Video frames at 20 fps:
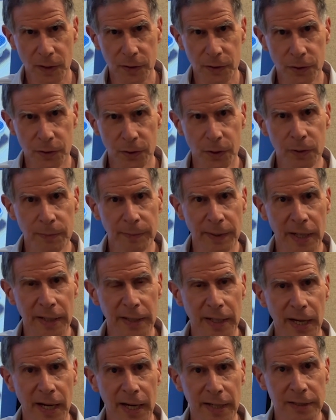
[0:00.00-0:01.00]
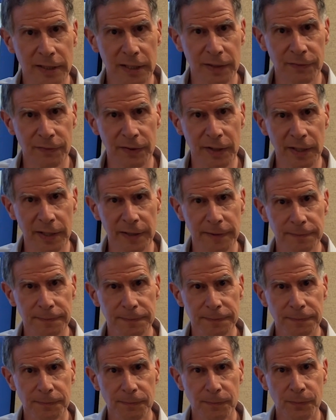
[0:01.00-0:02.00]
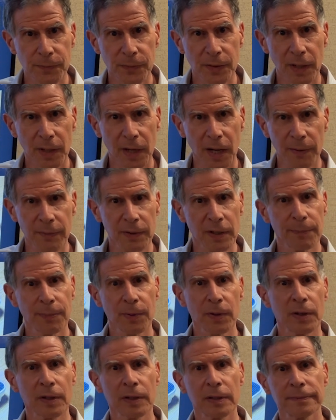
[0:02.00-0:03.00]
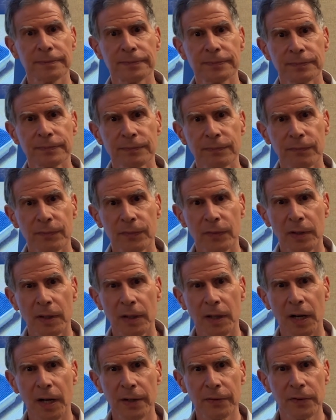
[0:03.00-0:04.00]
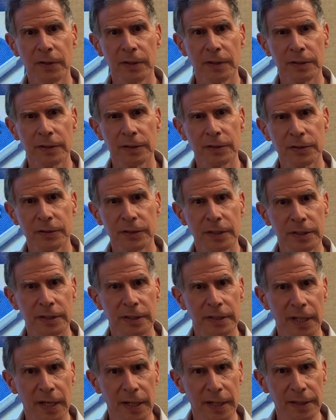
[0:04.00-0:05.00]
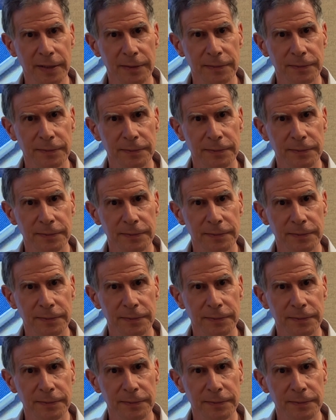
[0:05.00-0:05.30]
2 MET activity, I'm going to burn 168